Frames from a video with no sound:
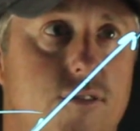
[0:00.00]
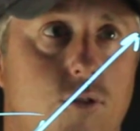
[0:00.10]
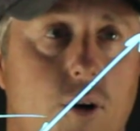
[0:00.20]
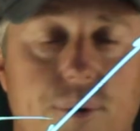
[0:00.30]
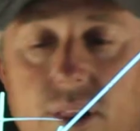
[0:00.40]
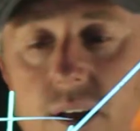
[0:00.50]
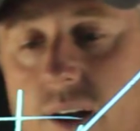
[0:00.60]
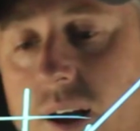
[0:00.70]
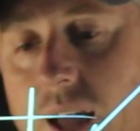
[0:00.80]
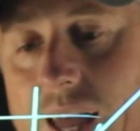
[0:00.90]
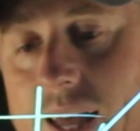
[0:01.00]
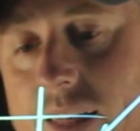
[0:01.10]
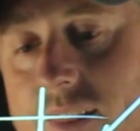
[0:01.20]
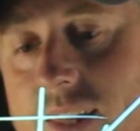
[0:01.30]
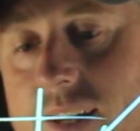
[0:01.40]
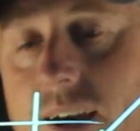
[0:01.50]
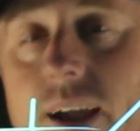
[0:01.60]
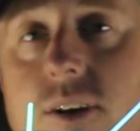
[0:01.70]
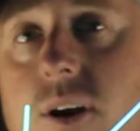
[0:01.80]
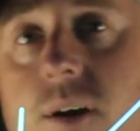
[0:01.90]
formula and the
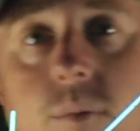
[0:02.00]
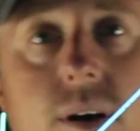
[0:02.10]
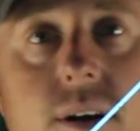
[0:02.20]
diagram,